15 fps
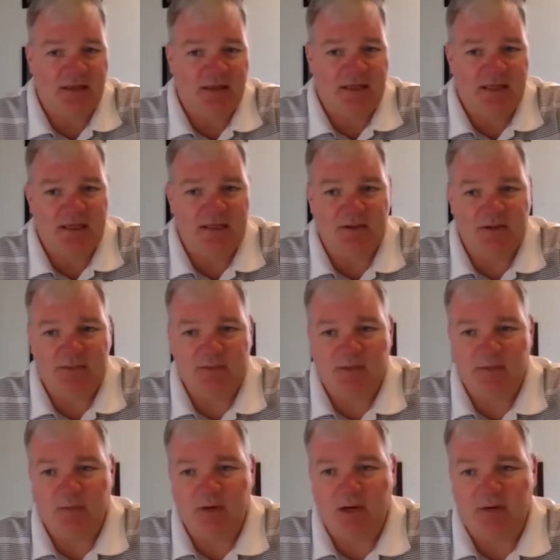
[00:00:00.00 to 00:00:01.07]
He enjoys
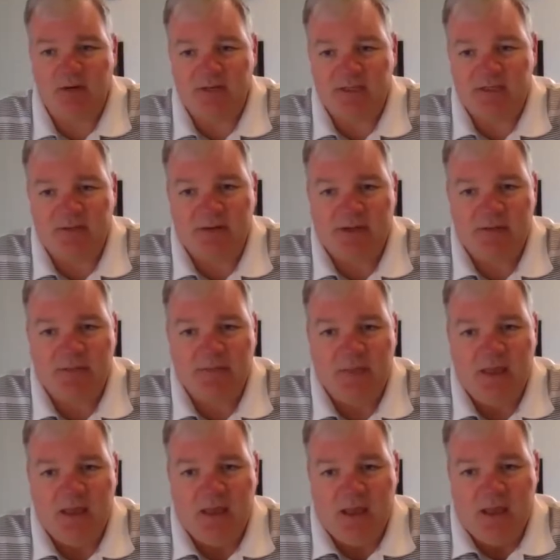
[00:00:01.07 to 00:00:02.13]
being part of Extreme,
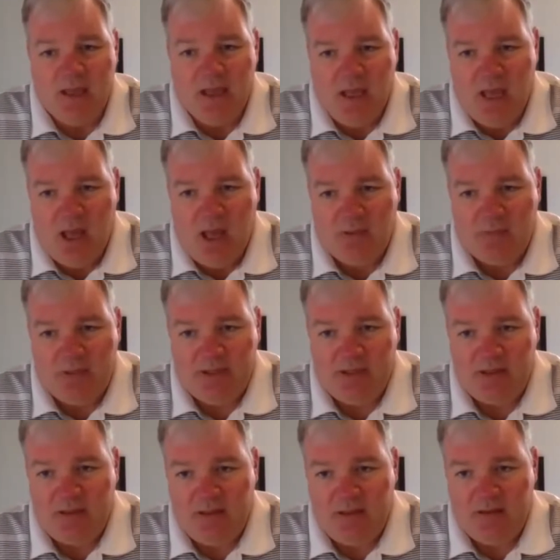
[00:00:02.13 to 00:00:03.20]
helping